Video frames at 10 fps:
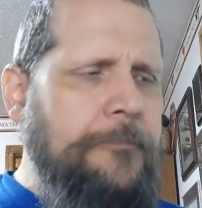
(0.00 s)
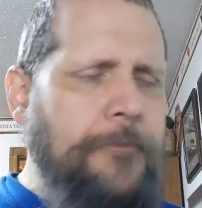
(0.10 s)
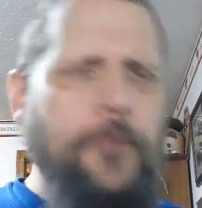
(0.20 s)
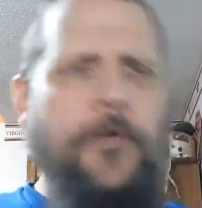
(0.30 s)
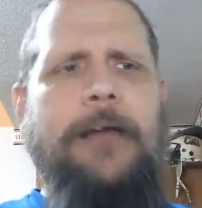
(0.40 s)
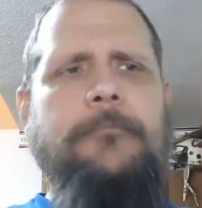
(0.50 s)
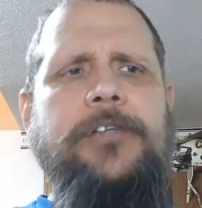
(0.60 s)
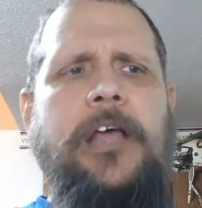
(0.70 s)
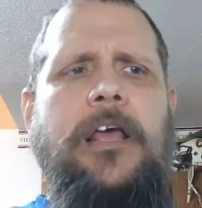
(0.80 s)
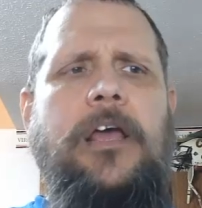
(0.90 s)

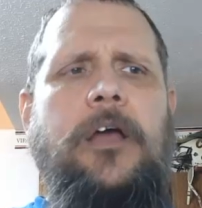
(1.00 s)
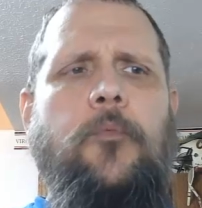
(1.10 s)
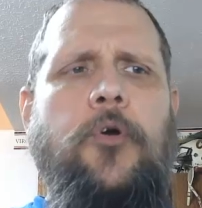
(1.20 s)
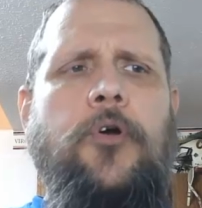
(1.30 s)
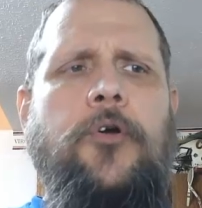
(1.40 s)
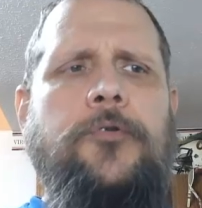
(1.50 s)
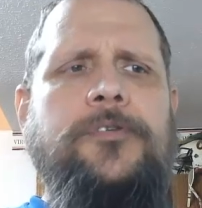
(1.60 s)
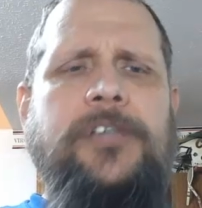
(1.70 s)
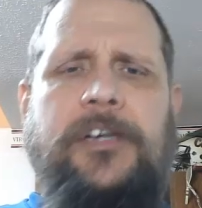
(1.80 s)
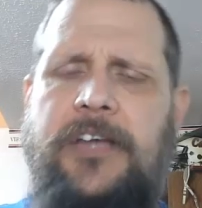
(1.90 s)
programs were
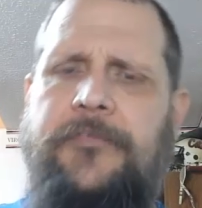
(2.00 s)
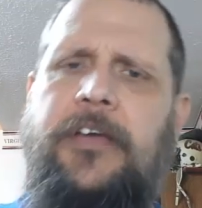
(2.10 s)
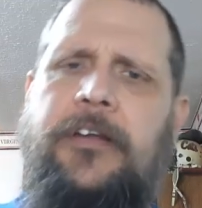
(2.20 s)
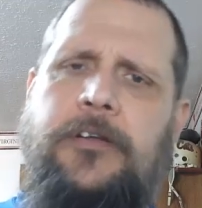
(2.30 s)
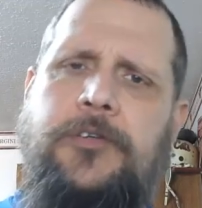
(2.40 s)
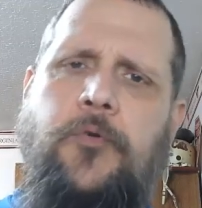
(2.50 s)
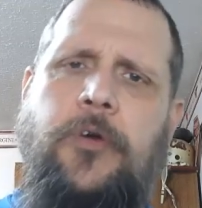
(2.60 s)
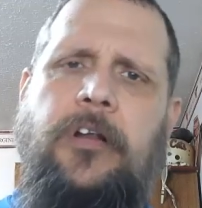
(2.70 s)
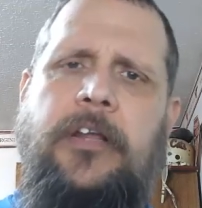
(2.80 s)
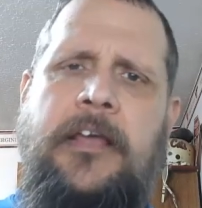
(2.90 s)
significant
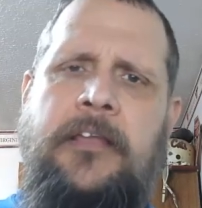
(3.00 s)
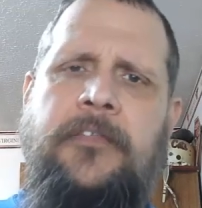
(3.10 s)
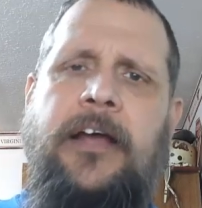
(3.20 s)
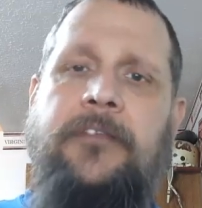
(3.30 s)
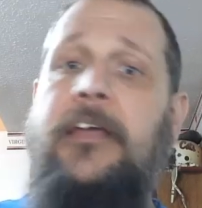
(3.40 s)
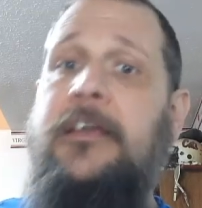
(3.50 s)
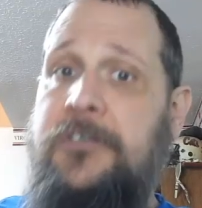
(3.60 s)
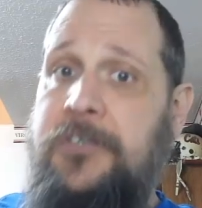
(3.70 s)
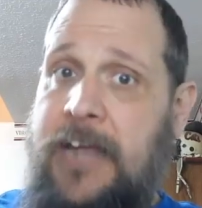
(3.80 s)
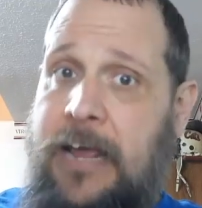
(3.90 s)
historically in that they
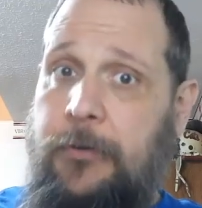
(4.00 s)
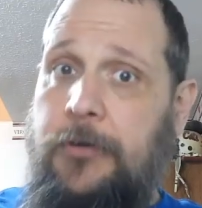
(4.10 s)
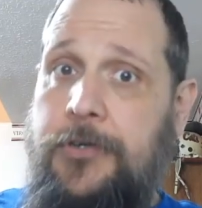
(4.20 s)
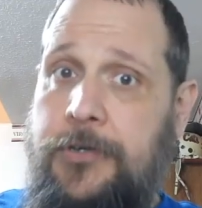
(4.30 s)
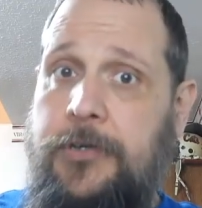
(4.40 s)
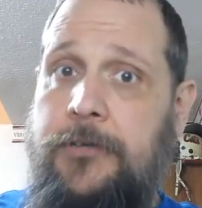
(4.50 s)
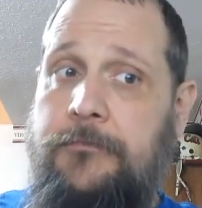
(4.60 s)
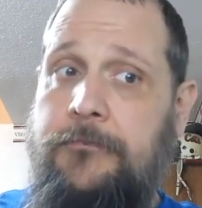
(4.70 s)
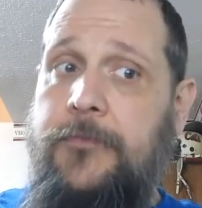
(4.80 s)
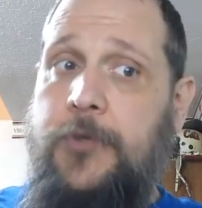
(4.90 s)
established
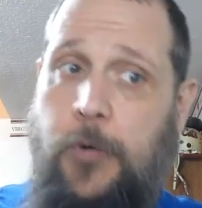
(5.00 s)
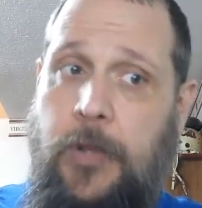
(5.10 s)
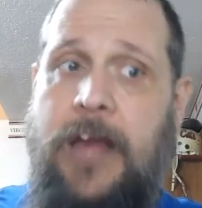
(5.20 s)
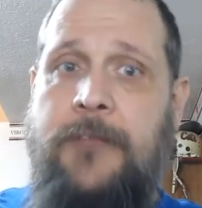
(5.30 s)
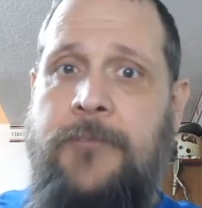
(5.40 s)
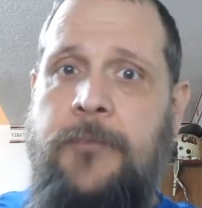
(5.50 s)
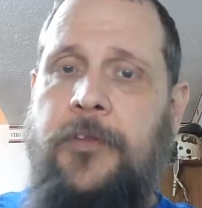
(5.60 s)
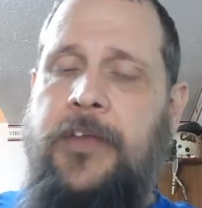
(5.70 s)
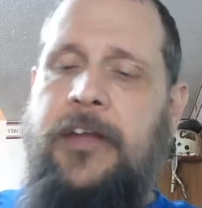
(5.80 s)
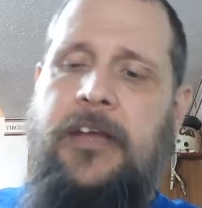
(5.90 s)
to a lot of
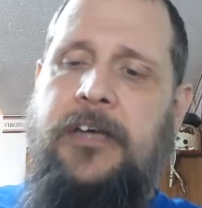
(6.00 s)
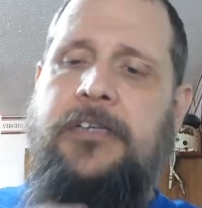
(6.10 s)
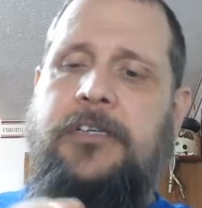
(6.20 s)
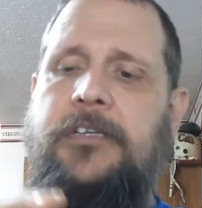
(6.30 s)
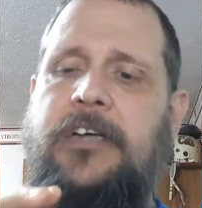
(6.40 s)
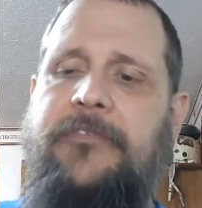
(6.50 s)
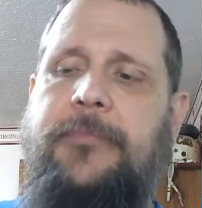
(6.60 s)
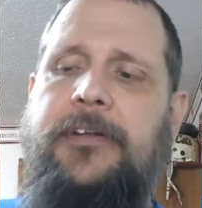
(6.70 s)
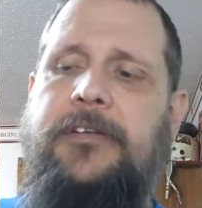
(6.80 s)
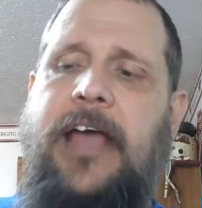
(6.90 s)
people that, yes,
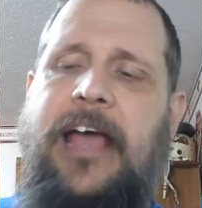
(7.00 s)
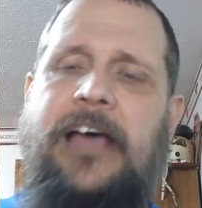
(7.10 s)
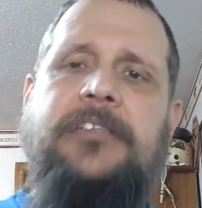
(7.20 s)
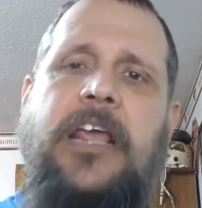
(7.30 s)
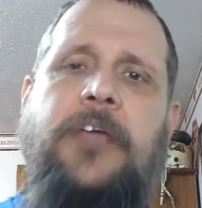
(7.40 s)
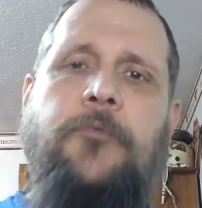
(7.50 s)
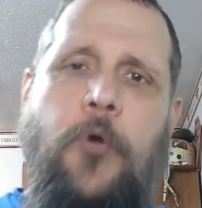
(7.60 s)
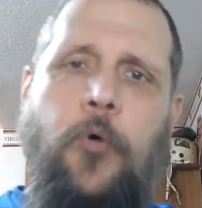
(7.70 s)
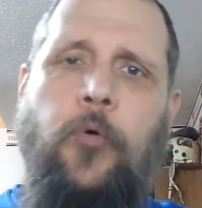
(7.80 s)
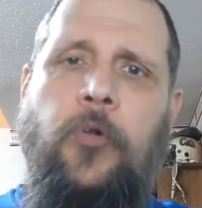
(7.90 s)
government has a
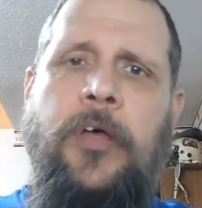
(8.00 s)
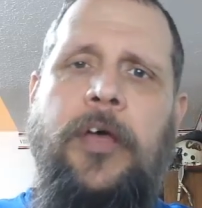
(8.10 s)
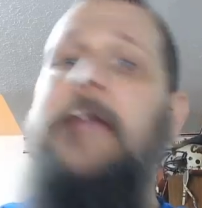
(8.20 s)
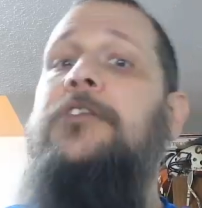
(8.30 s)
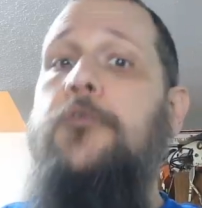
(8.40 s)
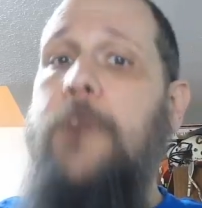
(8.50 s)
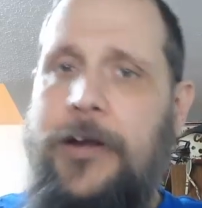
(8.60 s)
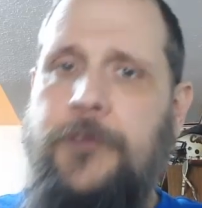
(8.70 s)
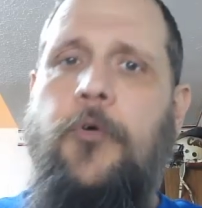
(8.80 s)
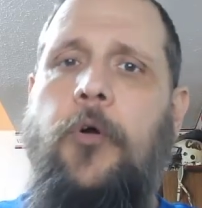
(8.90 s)
role, a
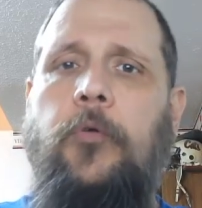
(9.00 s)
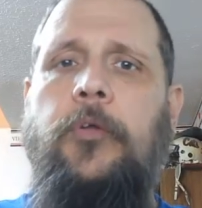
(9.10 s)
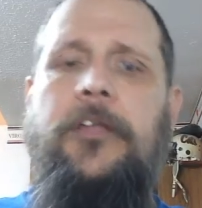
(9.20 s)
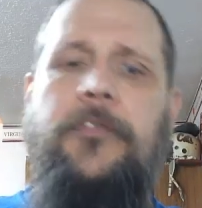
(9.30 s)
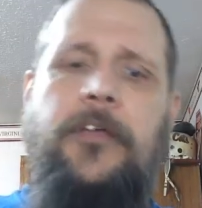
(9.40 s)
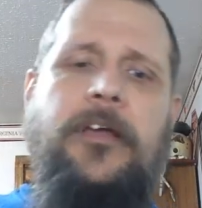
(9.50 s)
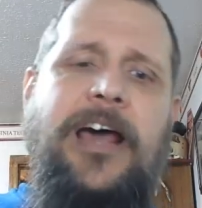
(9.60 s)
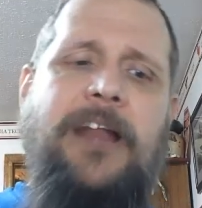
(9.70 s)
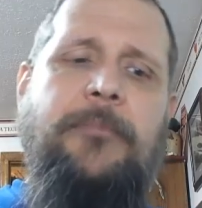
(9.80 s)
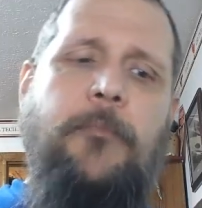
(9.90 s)
direct role in the
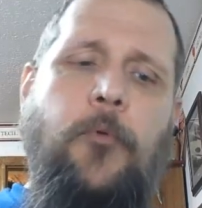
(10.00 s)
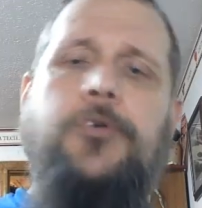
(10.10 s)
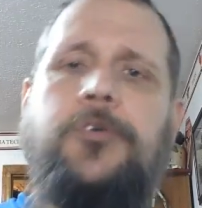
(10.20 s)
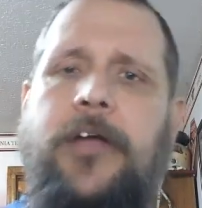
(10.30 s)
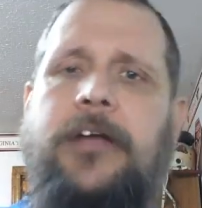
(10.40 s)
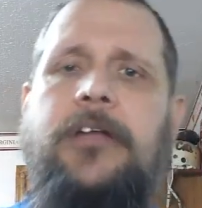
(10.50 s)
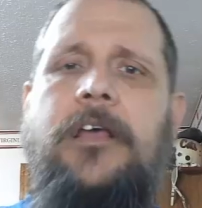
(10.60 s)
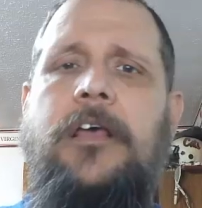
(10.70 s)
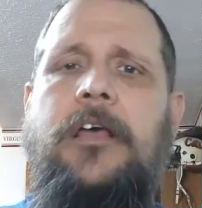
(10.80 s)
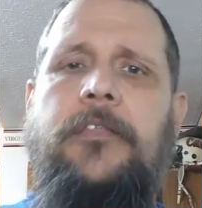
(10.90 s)
economy, more direct
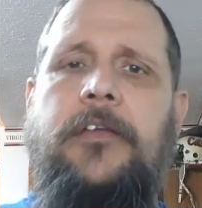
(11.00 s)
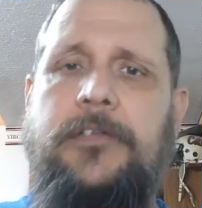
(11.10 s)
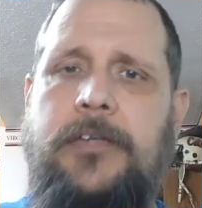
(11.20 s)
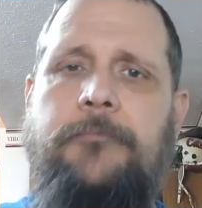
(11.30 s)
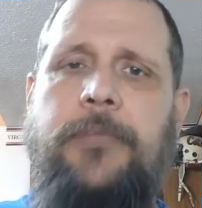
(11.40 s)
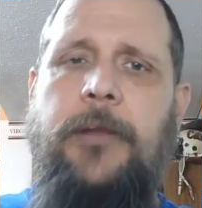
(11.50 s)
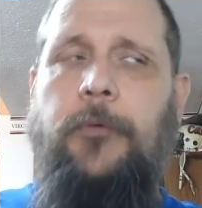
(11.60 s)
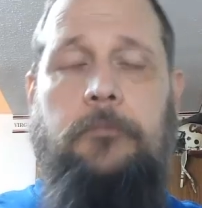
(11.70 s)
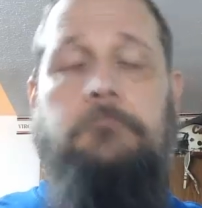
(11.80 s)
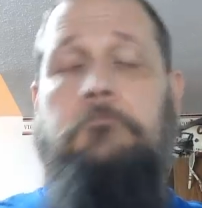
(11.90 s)
than some
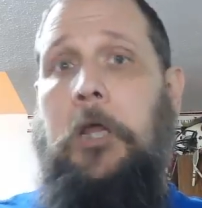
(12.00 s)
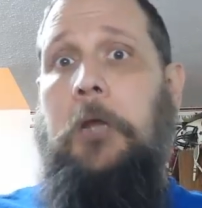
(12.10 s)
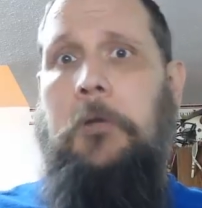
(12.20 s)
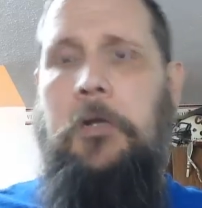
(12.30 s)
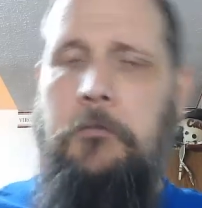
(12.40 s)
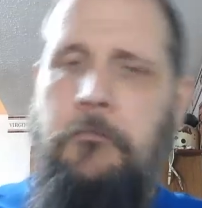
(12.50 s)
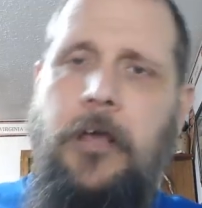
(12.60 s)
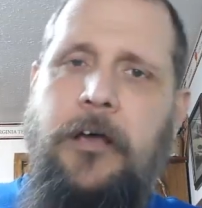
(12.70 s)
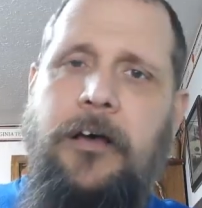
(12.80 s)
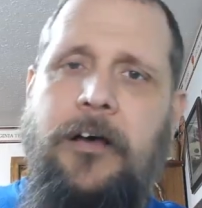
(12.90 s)
people, like me,
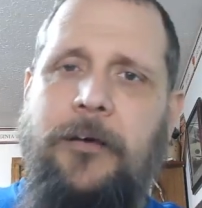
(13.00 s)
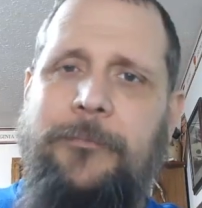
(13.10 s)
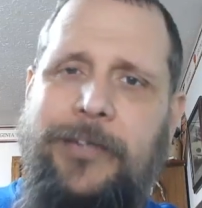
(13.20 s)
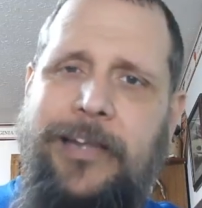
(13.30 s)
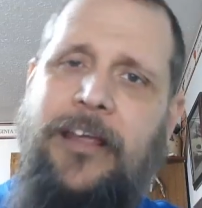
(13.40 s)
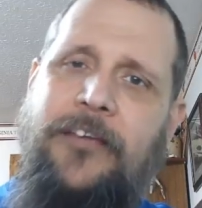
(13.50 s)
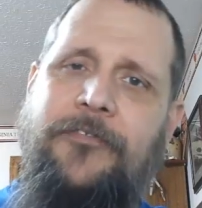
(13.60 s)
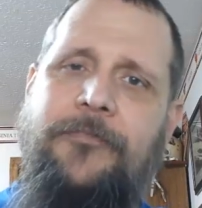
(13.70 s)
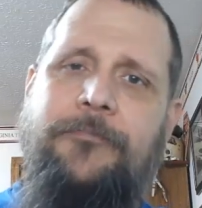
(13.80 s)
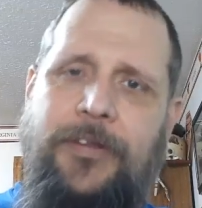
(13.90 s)

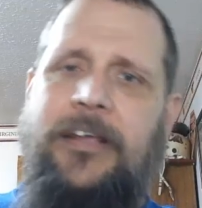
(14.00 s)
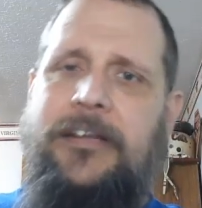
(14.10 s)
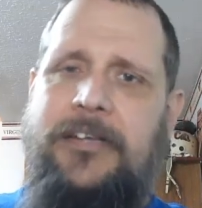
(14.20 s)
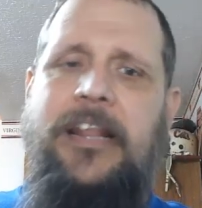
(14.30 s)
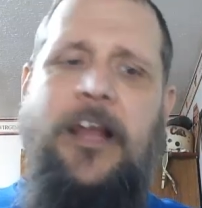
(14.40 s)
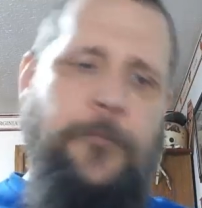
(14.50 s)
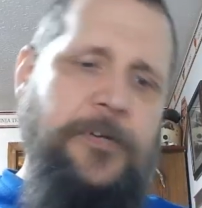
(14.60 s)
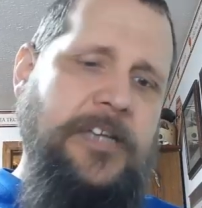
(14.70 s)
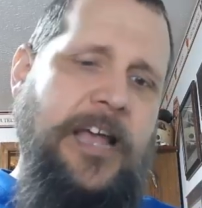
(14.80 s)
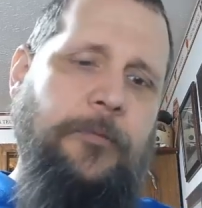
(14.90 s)
believe. But it did help
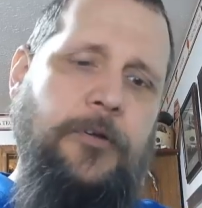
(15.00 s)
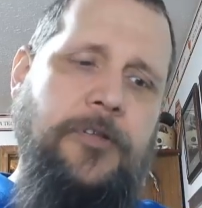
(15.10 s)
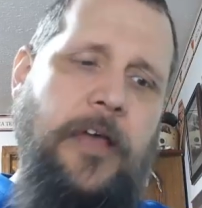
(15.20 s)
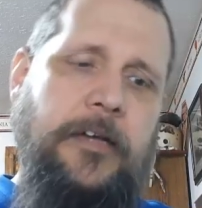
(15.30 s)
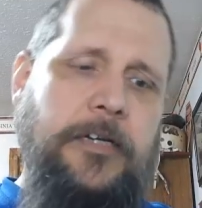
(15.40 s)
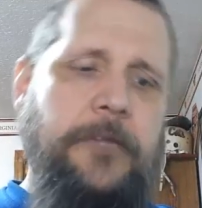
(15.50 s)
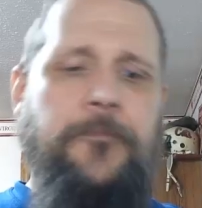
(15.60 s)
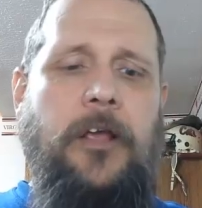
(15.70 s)
establish that.